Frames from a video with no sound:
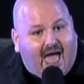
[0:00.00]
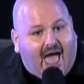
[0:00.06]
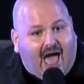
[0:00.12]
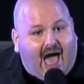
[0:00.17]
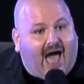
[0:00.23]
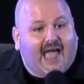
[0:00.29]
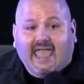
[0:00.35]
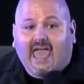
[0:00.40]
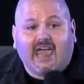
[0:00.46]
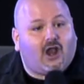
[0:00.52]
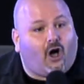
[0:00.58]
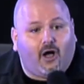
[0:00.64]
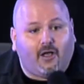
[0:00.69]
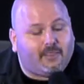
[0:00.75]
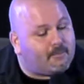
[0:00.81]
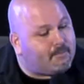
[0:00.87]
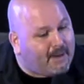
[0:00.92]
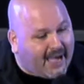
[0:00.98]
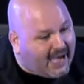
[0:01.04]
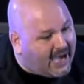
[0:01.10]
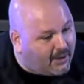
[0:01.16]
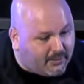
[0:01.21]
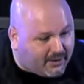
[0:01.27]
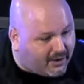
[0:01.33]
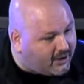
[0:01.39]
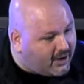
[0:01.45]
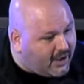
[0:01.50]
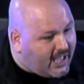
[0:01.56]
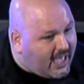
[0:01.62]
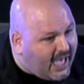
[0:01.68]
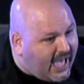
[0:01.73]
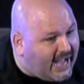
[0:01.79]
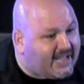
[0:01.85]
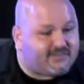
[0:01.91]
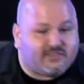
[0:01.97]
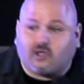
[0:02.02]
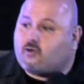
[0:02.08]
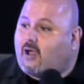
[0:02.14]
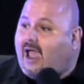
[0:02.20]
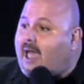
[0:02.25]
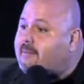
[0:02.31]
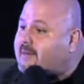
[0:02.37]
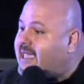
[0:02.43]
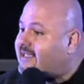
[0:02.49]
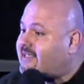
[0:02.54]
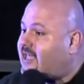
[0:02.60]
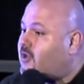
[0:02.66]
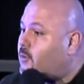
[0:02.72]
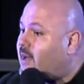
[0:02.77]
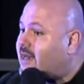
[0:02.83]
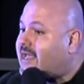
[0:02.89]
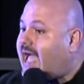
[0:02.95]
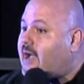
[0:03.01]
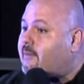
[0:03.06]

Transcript: I had all the power. I got the crap kicked out of one guy,